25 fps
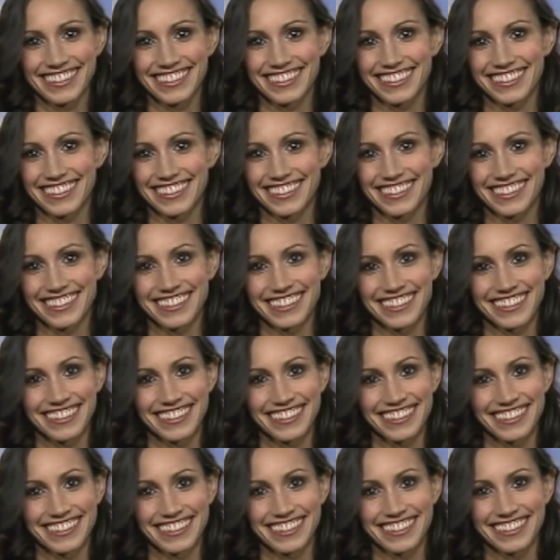
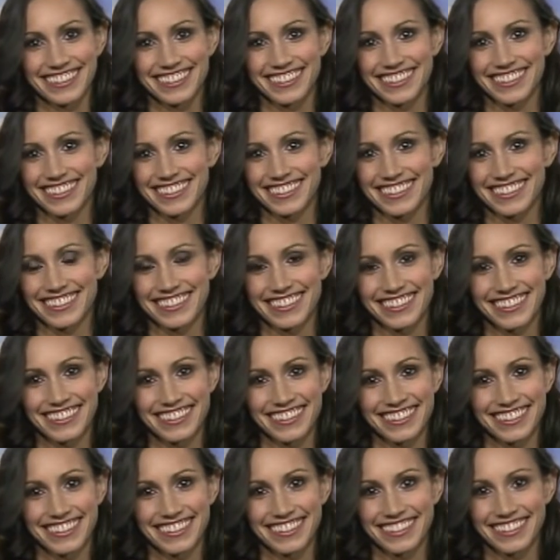
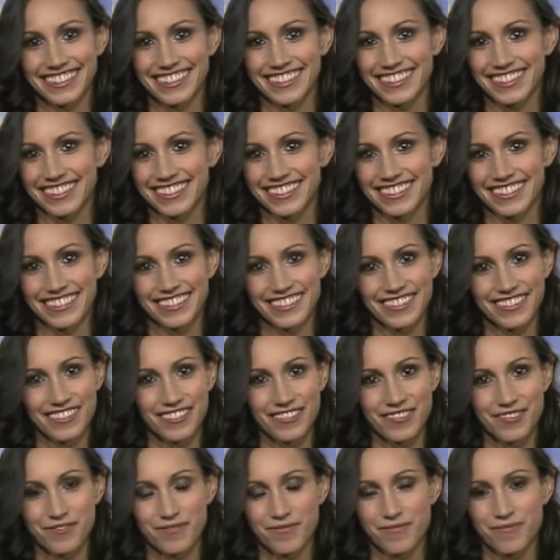
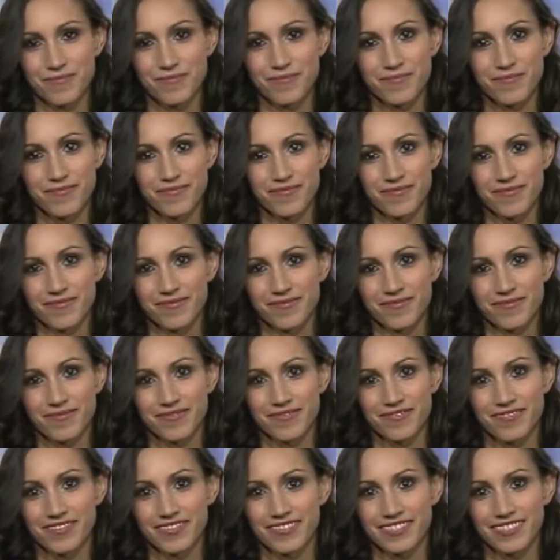
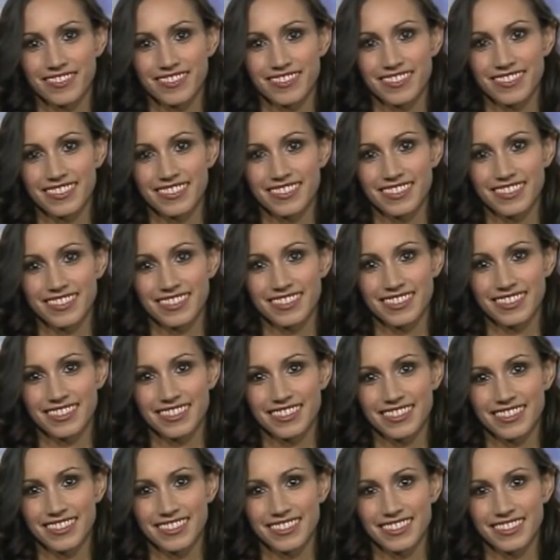
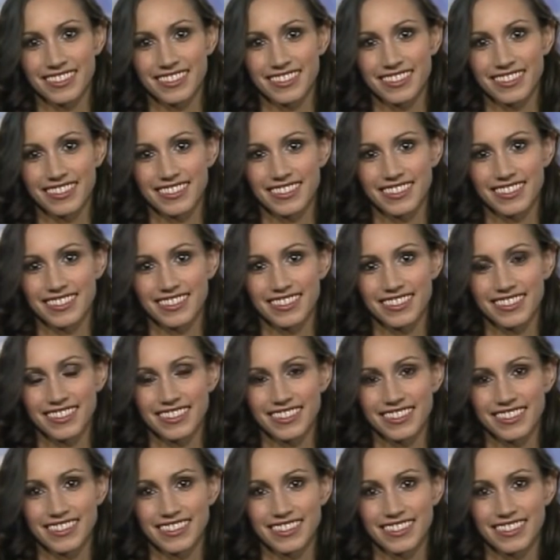
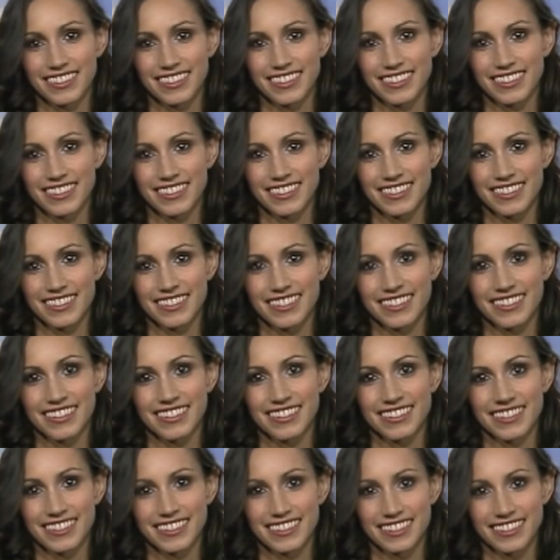
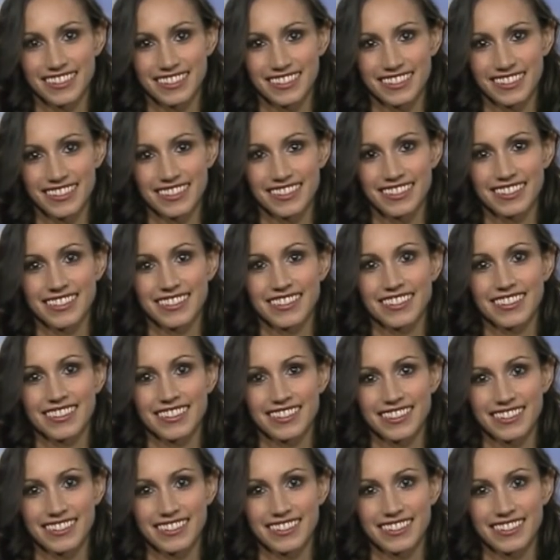No words are spoken by the person on screen.